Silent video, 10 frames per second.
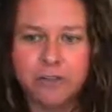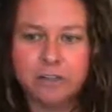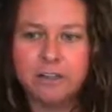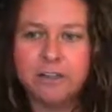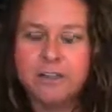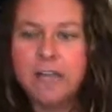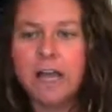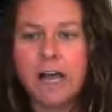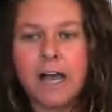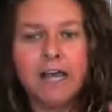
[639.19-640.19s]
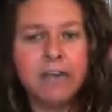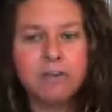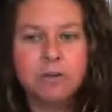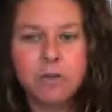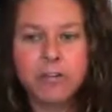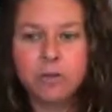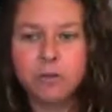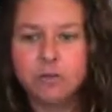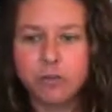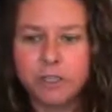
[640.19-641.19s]
And hi, everybody
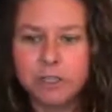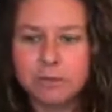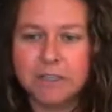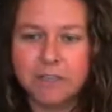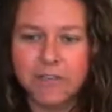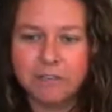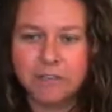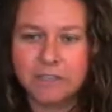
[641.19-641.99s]
who joined me live.